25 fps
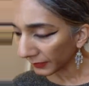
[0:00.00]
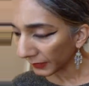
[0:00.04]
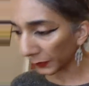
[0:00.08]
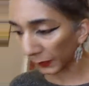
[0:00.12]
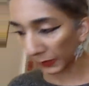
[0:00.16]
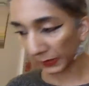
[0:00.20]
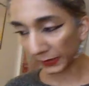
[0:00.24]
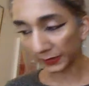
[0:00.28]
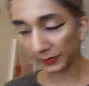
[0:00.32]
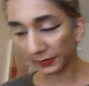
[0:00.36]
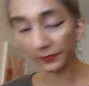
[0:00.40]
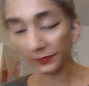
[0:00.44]

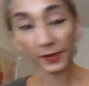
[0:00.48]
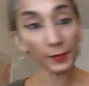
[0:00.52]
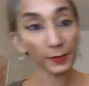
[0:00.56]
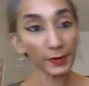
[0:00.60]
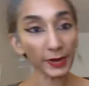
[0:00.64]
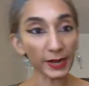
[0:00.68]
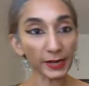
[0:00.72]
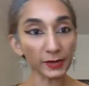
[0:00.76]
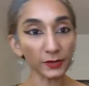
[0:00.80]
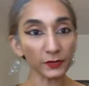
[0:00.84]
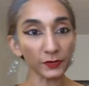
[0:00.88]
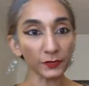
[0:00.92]
well, the
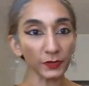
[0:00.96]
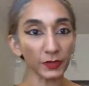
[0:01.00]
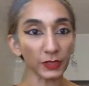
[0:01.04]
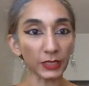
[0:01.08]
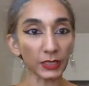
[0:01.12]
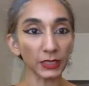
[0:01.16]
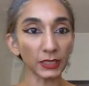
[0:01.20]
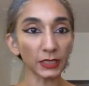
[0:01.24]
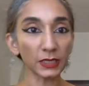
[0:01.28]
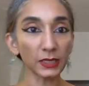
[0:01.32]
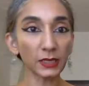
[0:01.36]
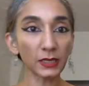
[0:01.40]
very end of
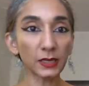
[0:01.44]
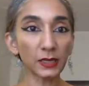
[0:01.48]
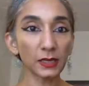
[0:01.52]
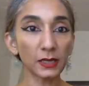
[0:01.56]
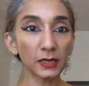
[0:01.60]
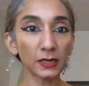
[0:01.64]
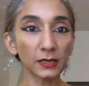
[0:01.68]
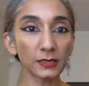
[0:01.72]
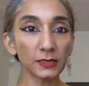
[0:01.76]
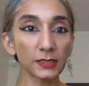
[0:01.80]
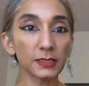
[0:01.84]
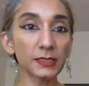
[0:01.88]
the
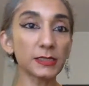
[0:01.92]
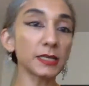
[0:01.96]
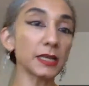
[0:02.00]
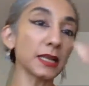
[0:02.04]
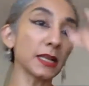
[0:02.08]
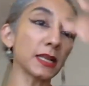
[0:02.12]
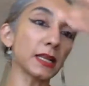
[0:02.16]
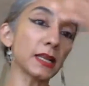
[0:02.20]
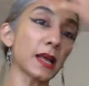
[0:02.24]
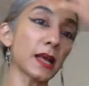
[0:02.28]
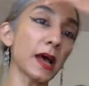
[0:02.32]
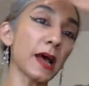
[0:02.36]

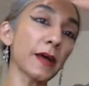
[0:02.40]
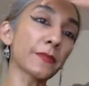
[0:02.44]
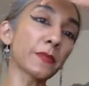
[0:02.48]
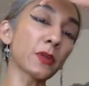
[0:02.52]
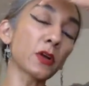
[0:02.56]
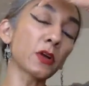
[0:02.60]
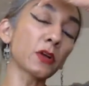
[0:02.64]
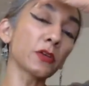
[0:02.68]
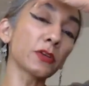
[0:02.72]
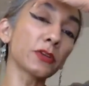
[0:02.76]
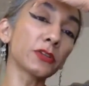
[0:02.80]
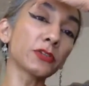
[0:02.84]
Scene. I'm
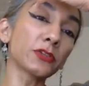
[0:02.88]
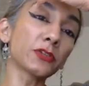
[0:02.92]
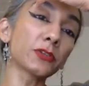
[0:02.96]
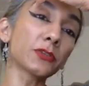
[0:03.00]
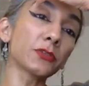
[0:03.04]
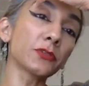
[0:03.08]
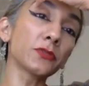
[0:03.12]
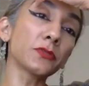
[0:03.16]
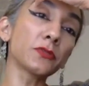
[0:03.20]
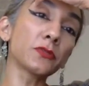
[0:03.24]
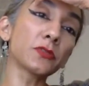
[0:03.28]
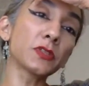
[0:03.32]
not going
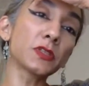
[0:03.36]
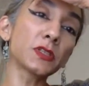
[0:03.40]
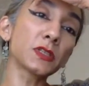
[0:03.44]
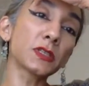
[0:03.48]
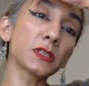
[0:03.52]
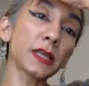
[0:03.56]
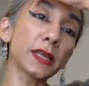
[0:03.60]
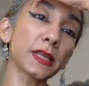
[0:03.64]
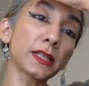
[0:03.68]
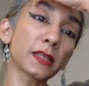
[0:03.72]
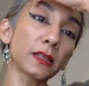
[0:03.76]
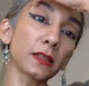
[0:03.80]
to
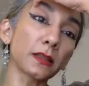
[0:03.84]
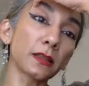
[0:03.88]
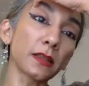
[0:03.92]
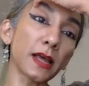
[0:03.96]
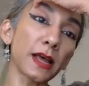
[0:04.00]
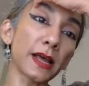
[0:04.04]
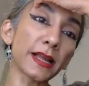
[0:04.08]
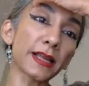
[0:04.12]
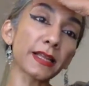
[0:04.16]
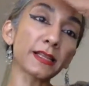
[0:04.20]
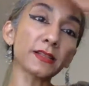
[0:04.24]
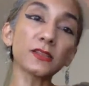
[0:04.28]
say the
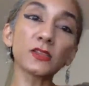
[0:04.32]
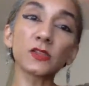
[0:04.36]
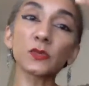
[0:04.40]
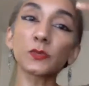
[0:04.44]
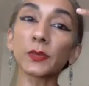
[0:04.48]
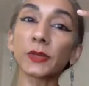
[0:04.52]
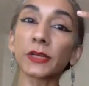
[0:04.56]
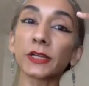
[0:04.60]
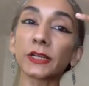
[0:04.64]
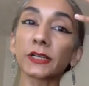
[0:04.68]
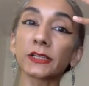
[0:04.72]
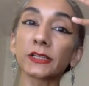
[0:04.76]
lines
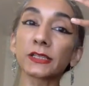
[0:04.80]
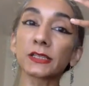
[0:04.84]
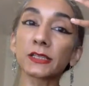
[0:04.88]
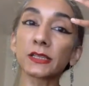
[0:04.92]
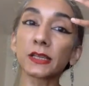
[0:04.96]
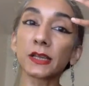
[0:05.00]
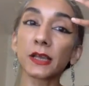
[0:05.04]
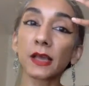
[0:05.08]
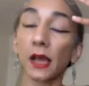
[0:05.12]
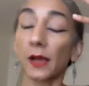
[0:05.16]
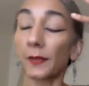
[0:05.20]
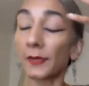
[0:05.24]

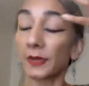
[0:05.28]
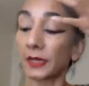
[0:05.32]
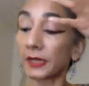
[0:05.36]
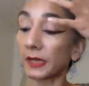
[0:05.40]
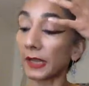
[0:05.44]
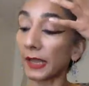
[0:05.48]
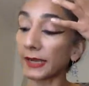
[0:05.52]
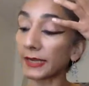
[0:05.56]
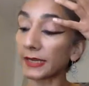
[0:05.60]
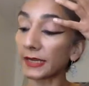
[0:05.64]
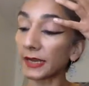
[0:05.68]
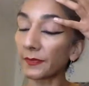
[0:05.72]
because, I mean,
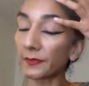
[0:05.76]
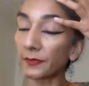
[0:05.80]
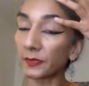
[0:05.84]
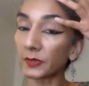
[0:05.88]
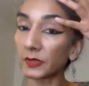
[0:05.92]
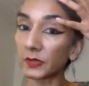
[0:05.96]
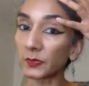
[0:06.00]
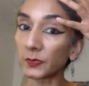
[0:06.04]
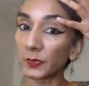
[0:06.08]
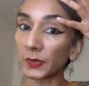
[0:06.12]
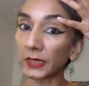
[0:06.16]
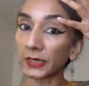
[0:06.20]
line
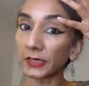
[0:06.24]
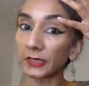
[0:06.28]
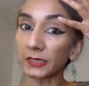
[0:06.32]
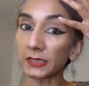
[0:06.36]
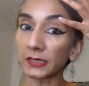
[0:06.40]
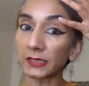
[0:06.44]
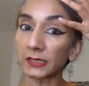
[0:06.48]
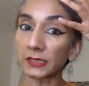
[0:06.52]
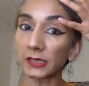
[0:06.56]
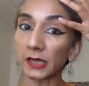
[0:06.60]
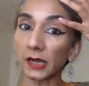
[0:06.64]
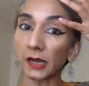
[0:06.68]
numbers
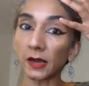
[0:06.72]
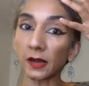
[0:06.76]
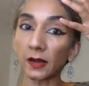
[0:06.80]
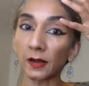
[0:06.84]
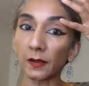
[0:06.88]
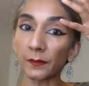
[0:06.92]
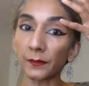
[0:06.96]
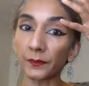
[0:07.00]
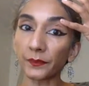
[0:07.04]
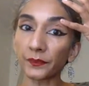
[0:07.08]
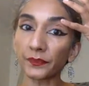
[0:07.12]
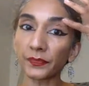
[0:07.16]
because
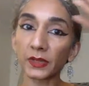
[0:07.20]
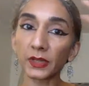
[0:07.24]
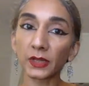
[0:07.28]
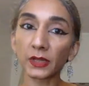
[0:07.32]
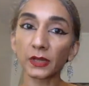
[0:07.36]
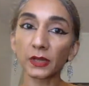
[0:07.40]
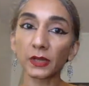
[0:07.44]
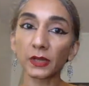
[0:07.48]
um,